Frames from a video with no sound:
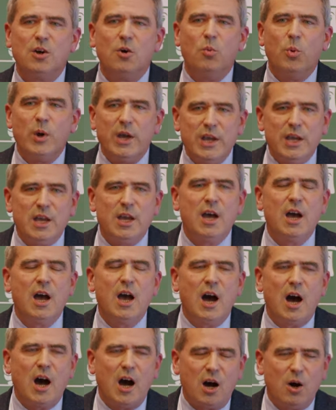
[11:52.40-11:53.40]
way
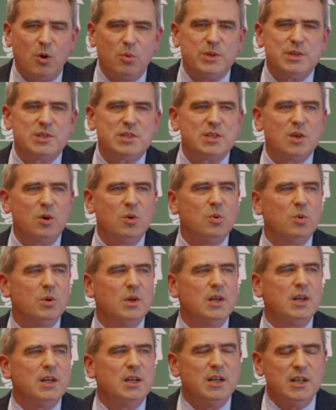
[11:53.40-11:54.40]
how we saw
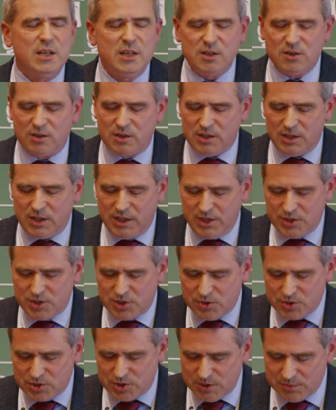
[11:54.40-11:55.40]
legal
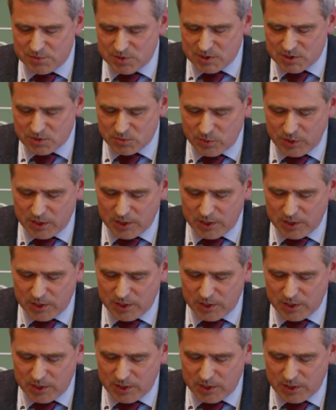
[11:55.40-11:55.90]
relationships as